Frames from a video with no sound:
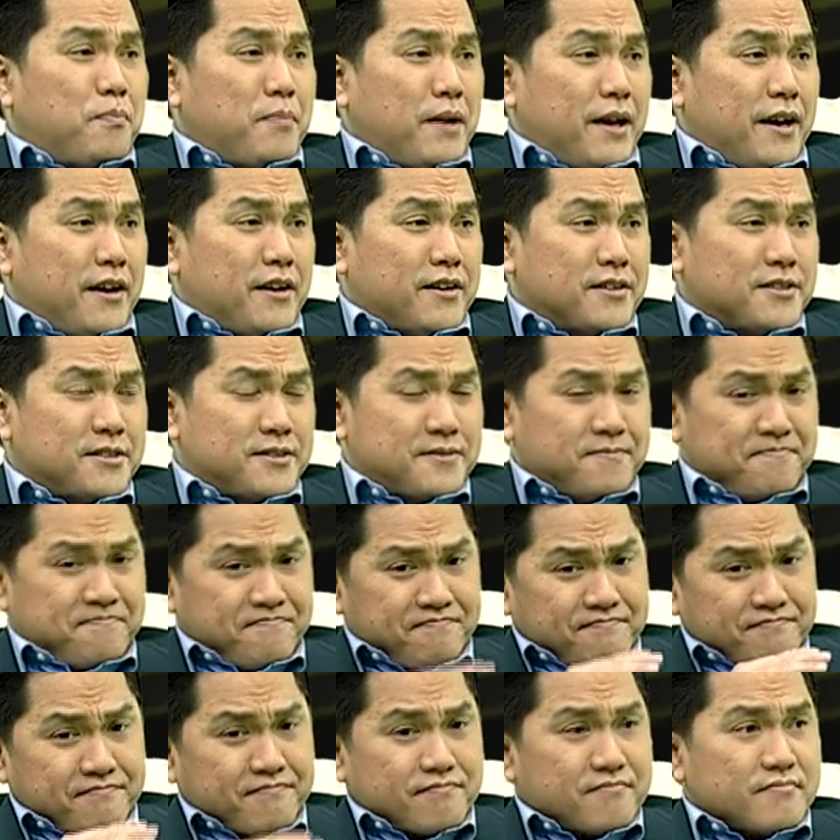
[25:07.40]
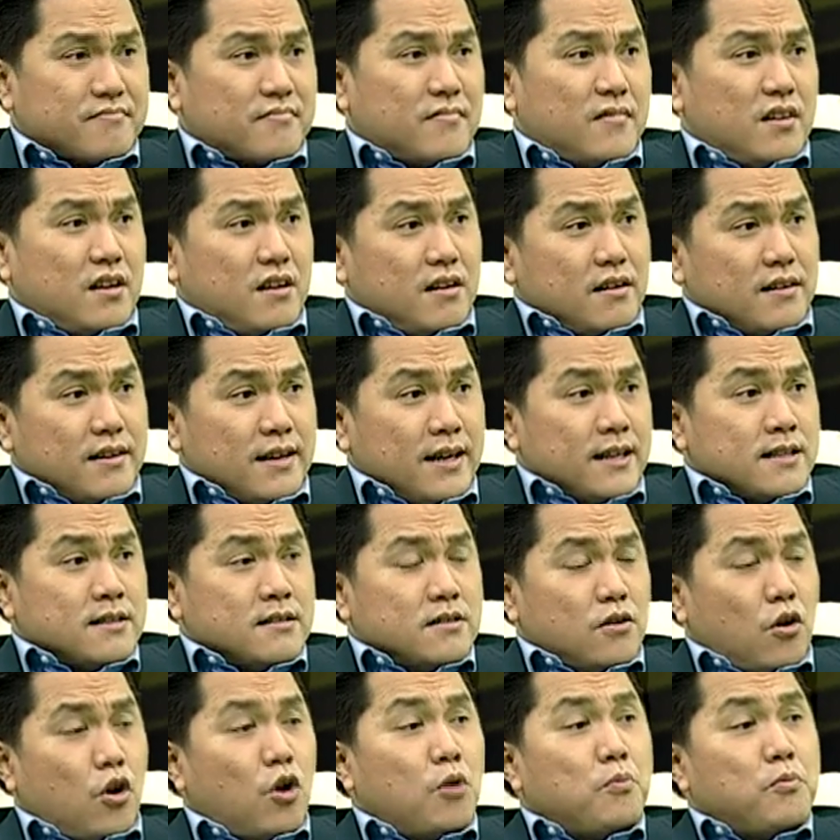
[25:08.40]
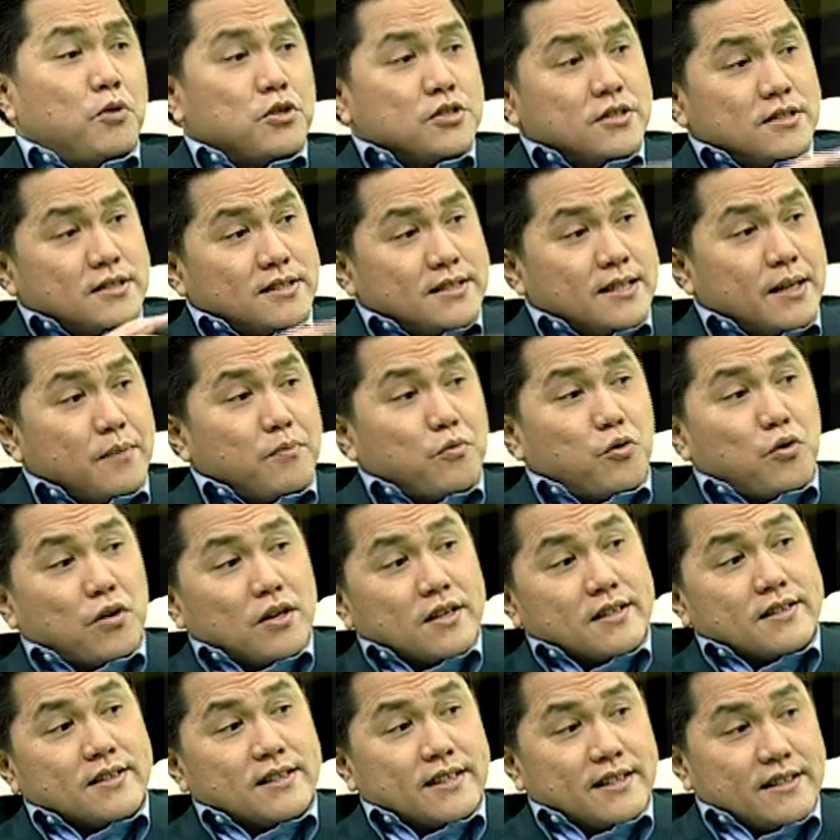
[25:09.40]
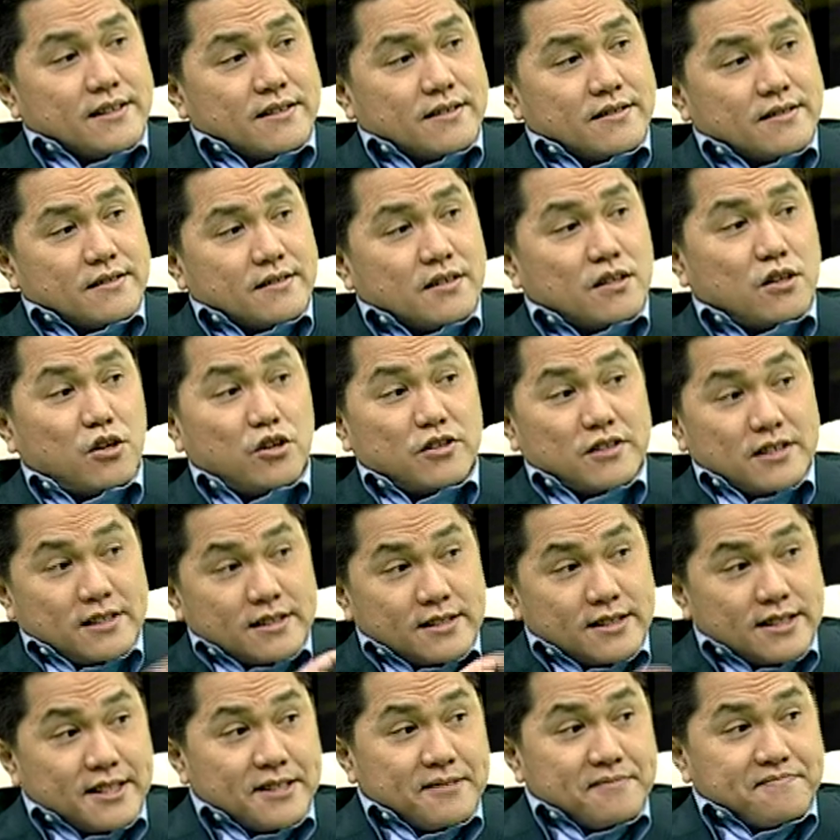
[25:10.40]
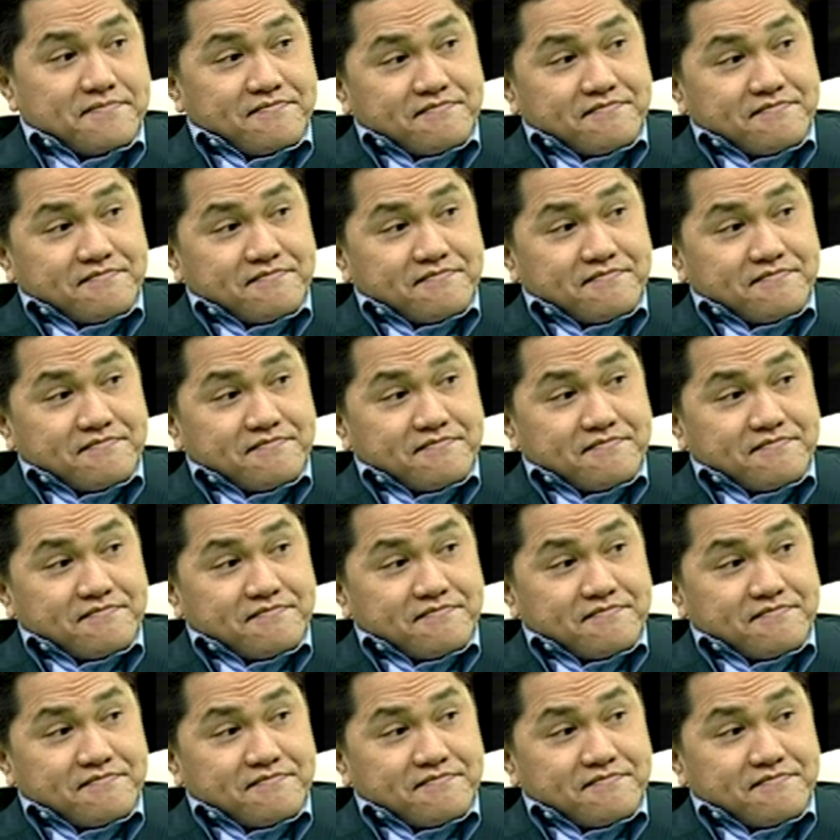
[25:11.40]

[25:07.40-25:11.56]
players that almost the same quality. Not easy.